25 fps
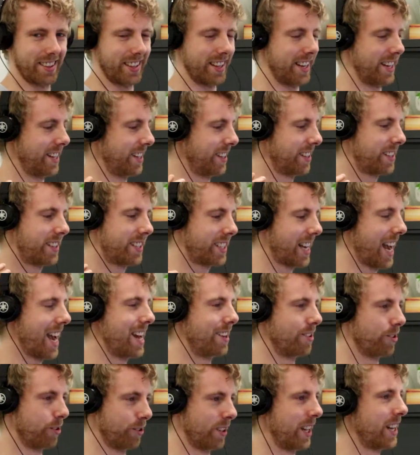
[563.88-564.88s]
these
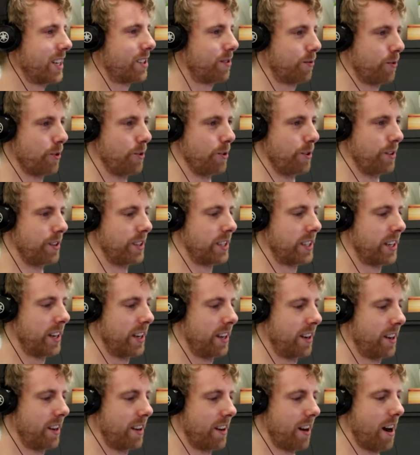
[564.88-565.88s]
10 or less foods,
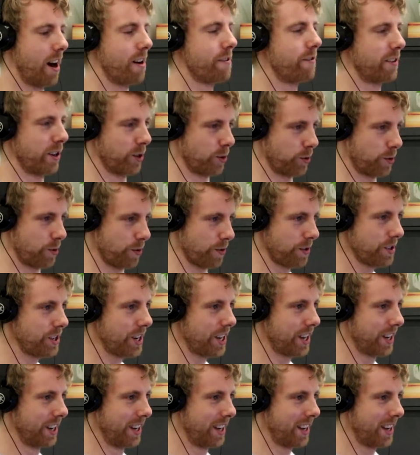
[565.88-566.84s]
I feel good.